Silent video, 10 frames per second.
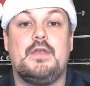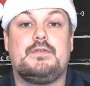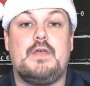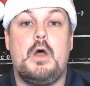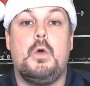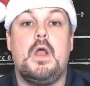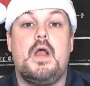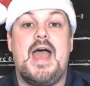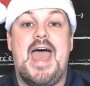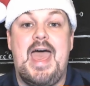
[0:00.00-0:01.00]
So,
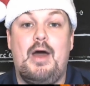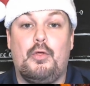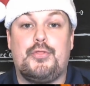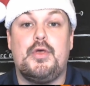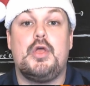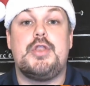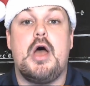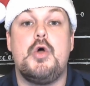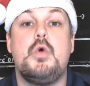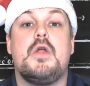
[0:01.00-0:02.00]
health.
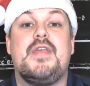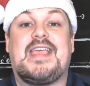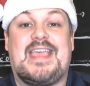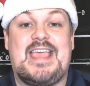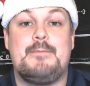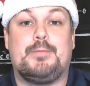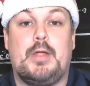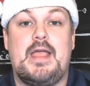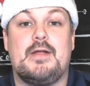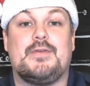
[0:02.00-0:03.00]
Now, who are the key
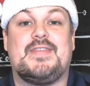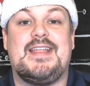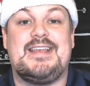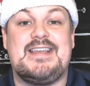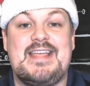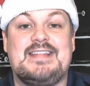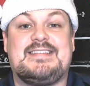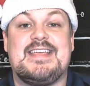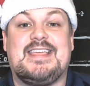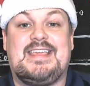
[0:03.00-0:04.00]
players that need
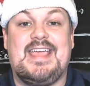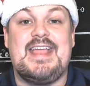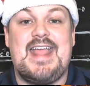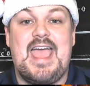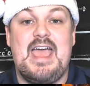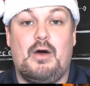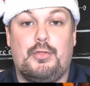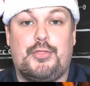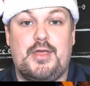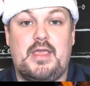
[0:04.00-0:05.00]
to get
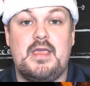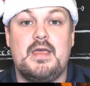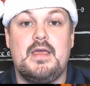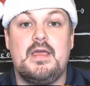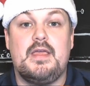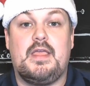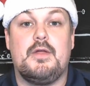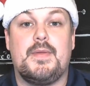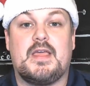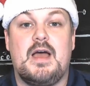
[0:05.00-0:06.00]
healthy
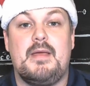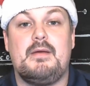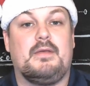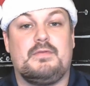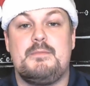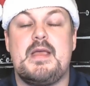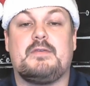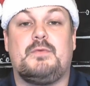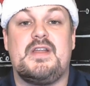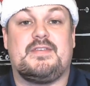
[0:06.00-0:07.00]
here in the coming weeks. So the
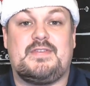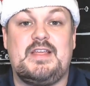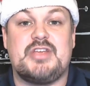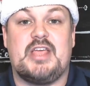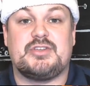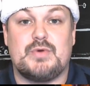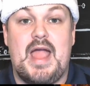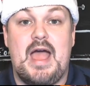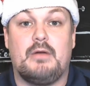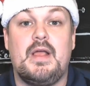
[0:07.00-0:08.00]
biggest one is CJ
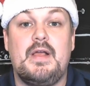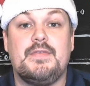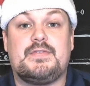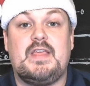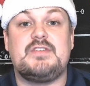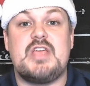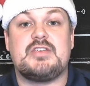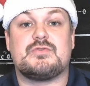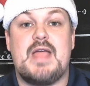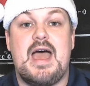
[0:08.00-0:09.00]
Stroud.
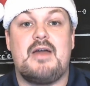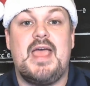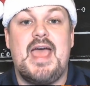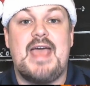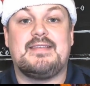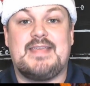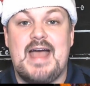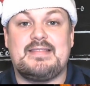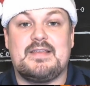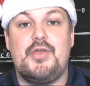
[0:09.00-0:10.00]
CJ Stroud has
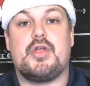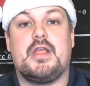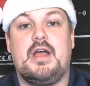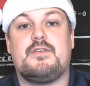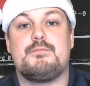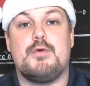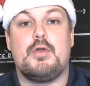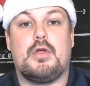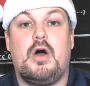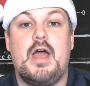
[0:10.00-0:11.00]
got to clear concussion
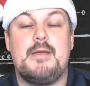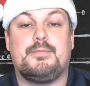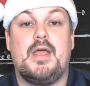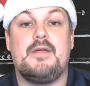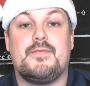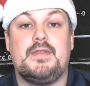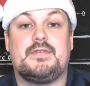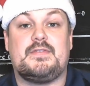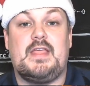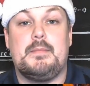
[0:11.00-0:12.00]
protocol and play for
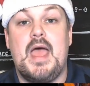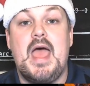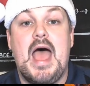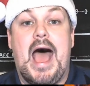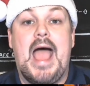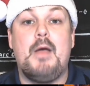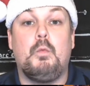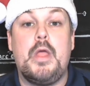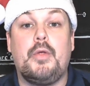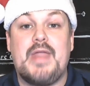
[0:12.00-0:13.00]
this team. I
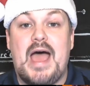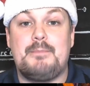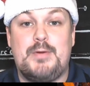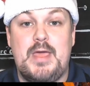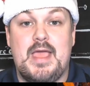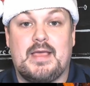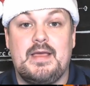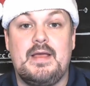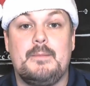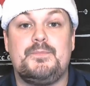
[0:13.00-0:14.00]
will not pick
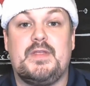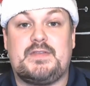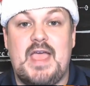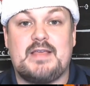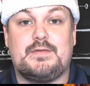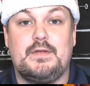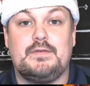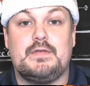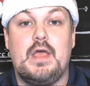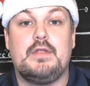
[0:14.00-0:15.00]
the
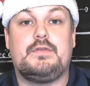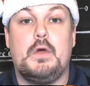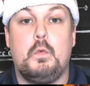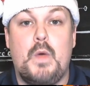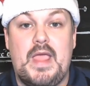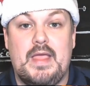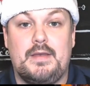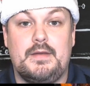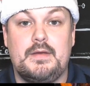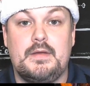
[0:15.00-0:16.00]
Texans to
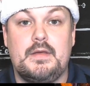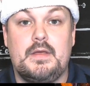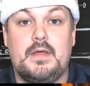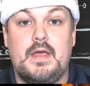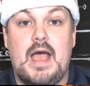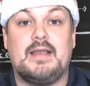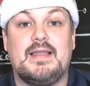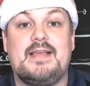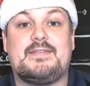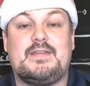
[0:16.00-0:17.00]
win
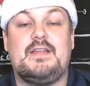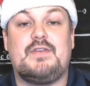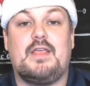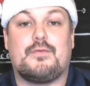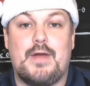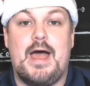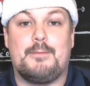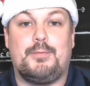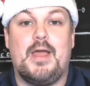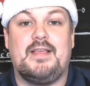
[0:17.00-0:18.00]
unless CJ
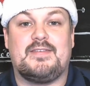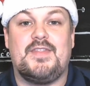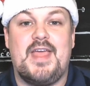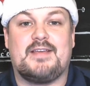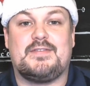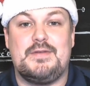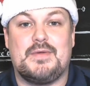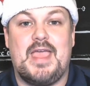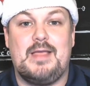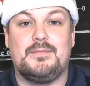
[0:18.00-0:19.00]
Stroud plays in the next two
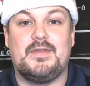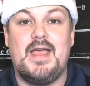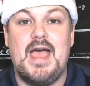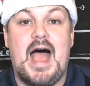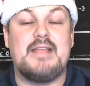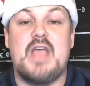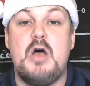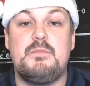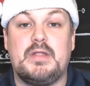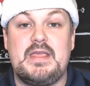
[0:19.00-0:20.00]
games. I
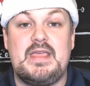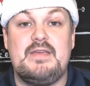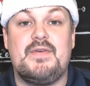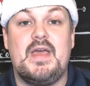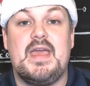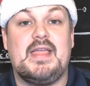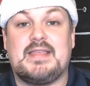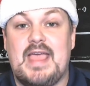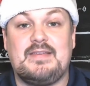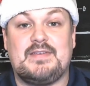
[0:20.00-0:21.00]
don't believe in
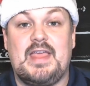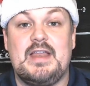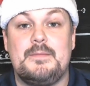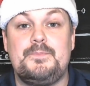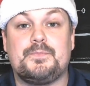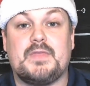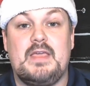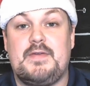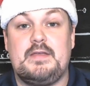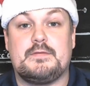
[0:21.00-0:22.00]
Case Keenum
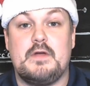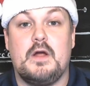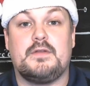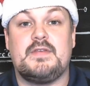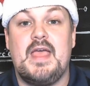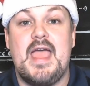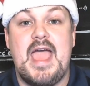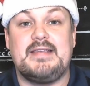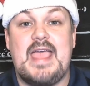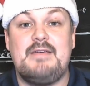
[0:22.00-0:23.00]
if he starts.
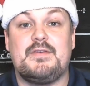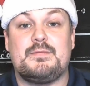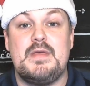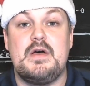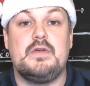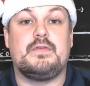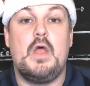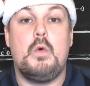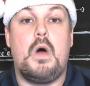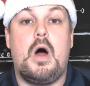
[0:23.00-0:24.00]
And Davis Mills,
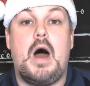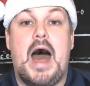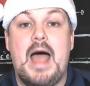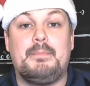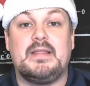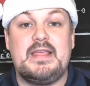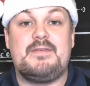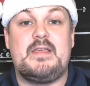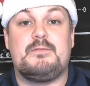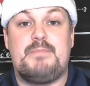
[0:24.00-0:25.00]
while I believe
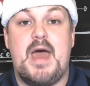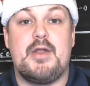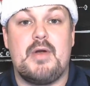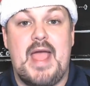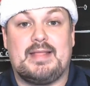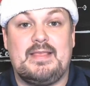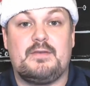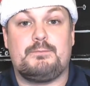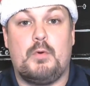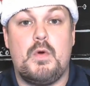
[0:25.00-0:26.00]
he's better at
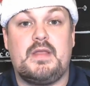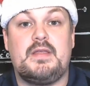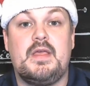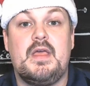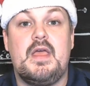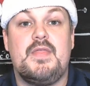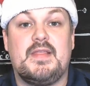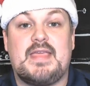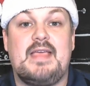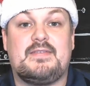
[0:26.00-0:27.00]
this point
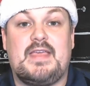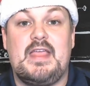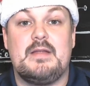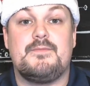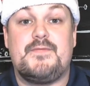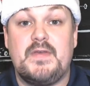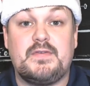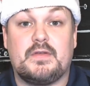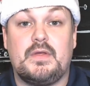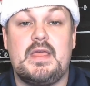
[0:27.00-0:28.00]
than Case Keenum
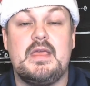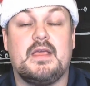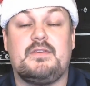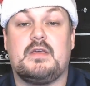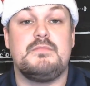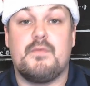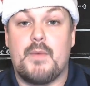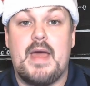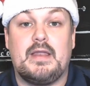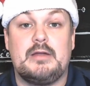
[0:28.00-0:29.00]
physically, because he can move
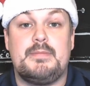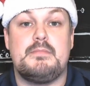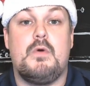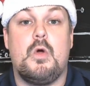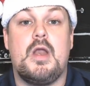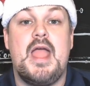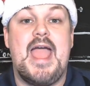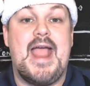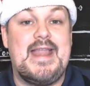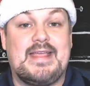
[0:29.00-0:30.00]
around a little bit more
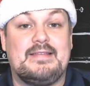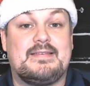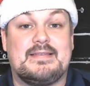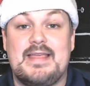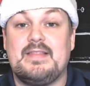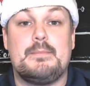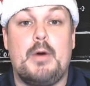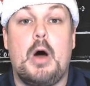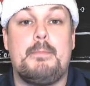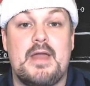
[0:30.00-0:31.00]
and he can sling the
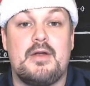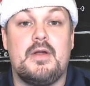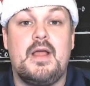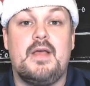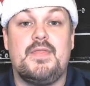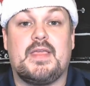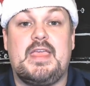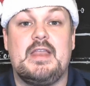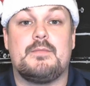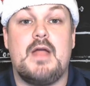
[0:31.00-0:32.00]
ball better than
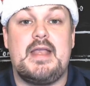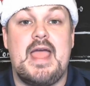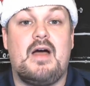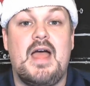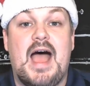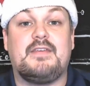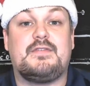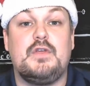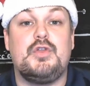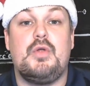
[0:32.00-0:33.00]
Keenum right now, I
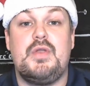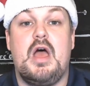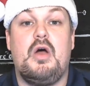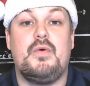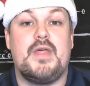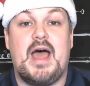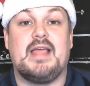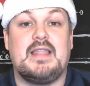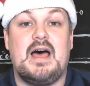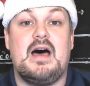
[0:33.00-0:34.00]
still don't know that I
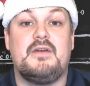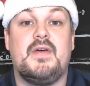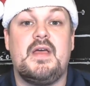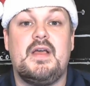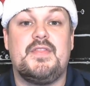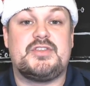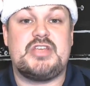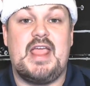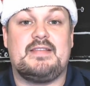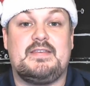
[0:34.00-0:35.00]
love the
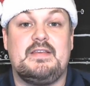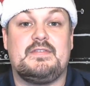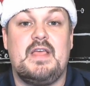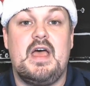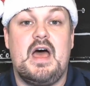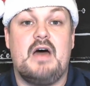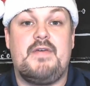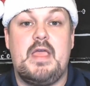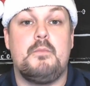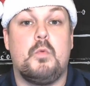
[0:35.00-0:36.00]
chances of
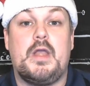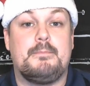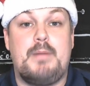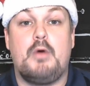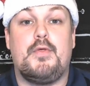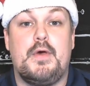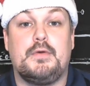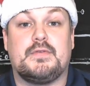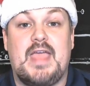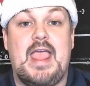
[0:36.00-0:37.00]
him winning both of
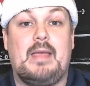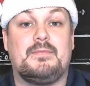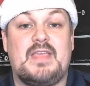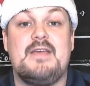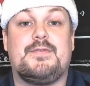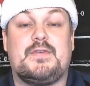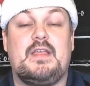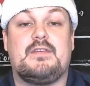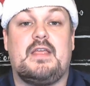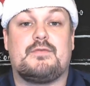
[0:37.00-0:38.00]
those games if
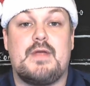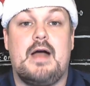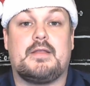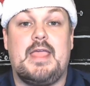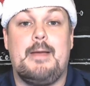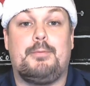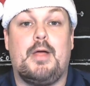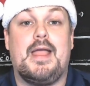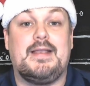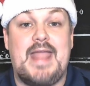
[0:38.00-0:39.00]
CJ Stroud can't play.